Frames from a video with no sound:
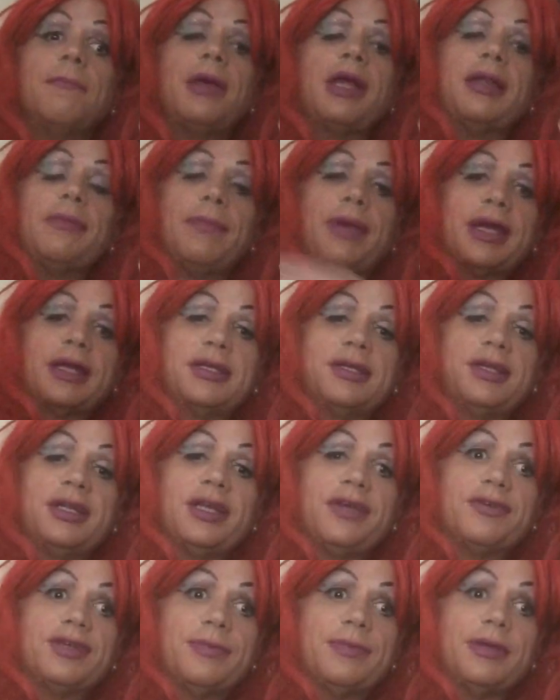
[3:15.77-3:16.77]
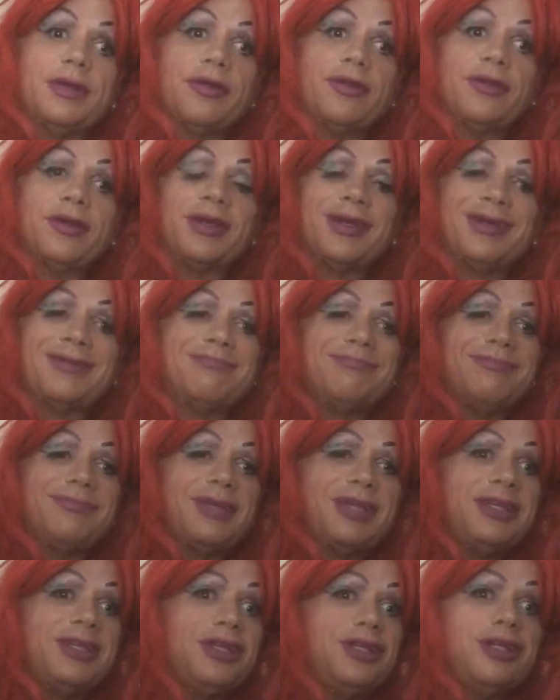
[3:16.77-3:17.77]
But back to the Dave Chappelle thing.
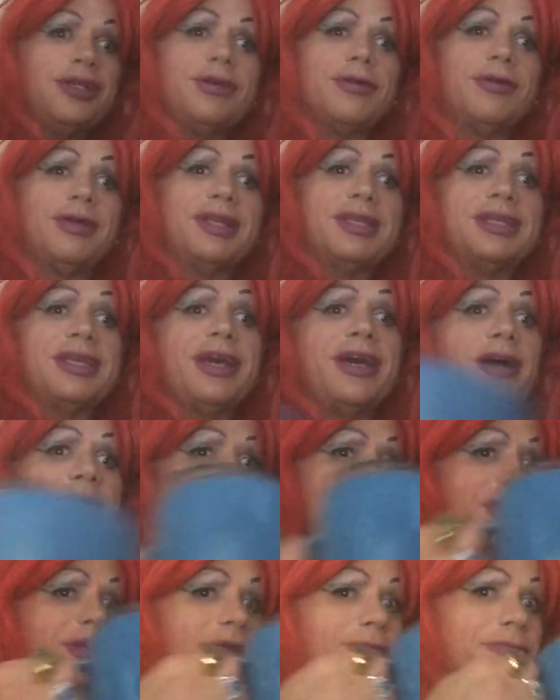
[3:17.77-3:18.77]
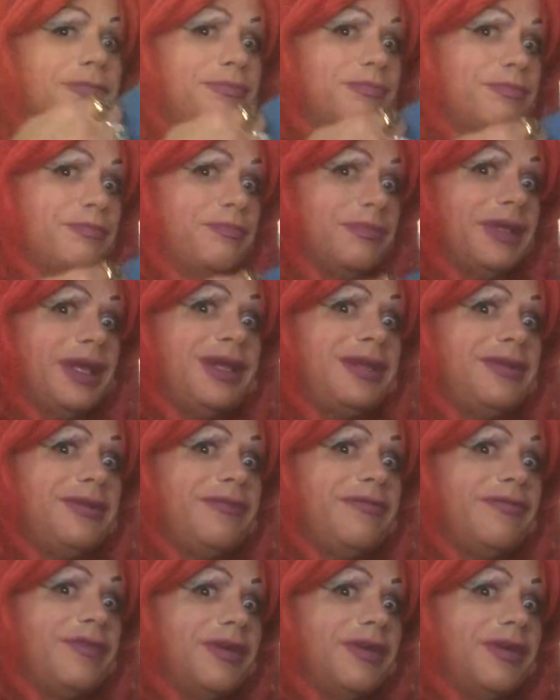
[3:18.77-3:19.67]
It's a joke. It's comedy. Lighten the